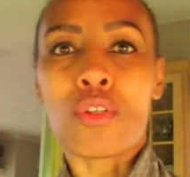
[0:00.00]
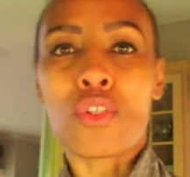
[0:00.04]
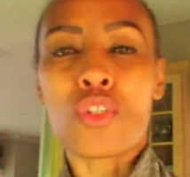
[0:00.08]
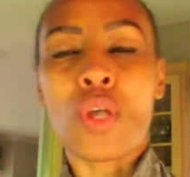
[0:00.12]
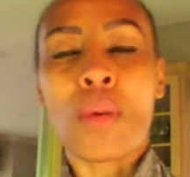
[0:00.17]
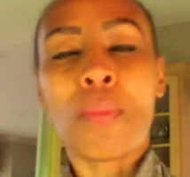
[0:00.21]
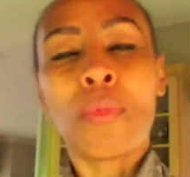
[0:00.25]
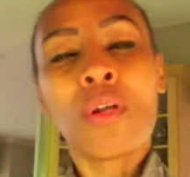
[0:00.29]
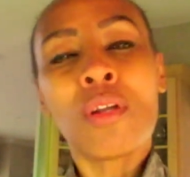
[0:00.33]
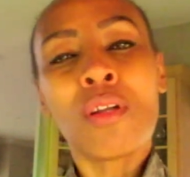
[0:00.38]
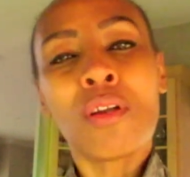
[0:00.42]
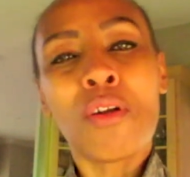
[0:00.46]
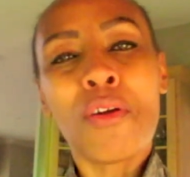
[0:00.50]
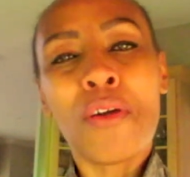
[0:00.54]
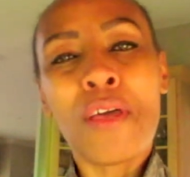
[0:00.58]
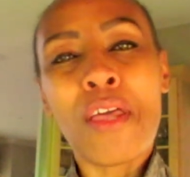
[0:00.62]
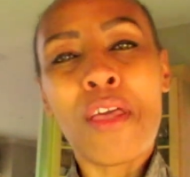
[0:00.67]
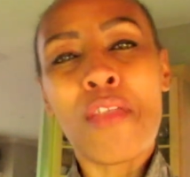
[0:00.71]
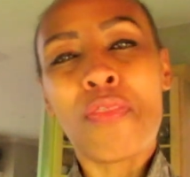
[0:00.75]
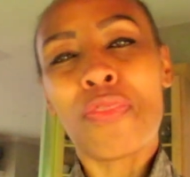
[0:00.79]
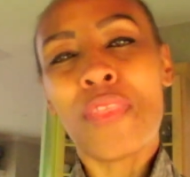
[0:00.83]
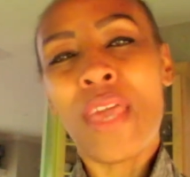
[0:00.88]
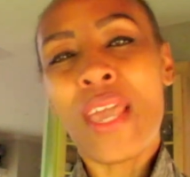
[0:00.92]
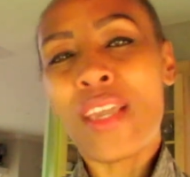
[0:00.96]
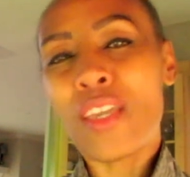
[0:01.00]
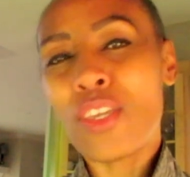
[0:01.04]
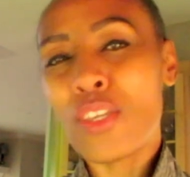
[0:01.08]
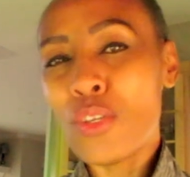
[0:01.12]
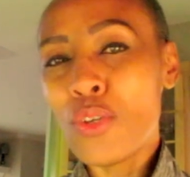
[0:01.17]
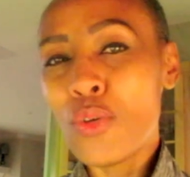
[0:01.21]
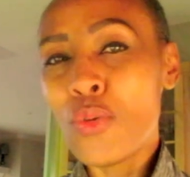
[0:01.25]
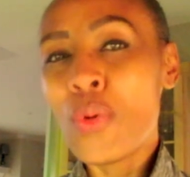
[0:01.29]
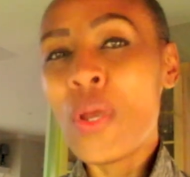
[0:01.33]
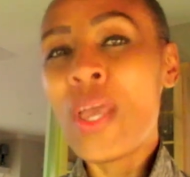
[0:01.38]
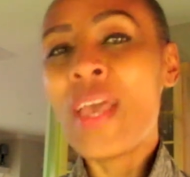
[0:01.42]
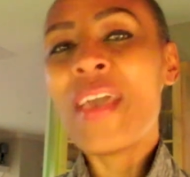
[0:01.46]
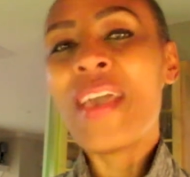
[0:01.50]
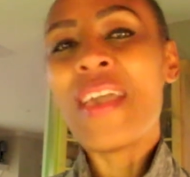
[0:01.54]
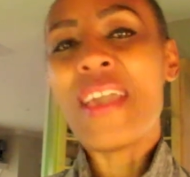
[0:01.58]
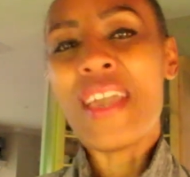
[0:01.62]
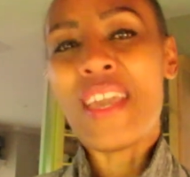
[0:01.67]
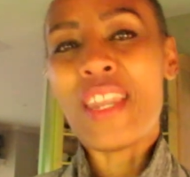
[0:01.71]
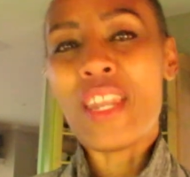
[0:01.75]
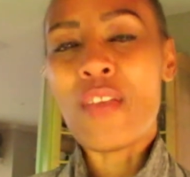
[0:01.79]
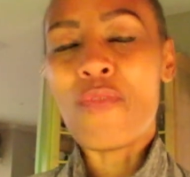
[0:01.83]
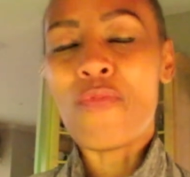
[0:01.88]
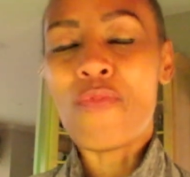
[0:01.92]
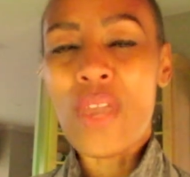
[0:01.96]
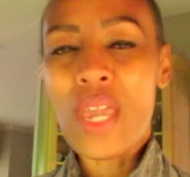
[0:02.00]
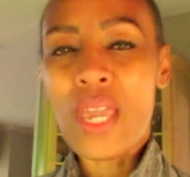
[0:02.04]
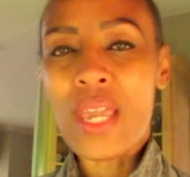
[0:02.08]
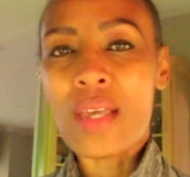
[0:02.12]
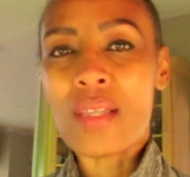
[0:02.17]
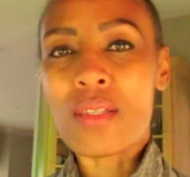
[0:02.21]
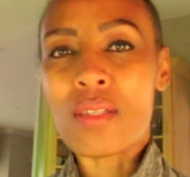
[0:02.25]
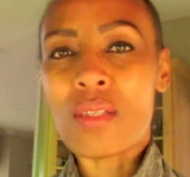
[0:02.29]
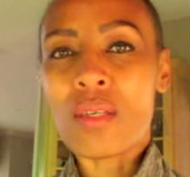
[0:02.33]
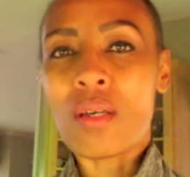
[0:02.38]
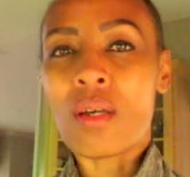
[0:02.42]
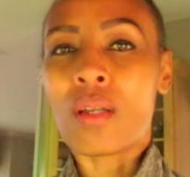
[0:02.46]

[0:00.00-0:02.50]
So I'm going to go ahead and thank you in advance.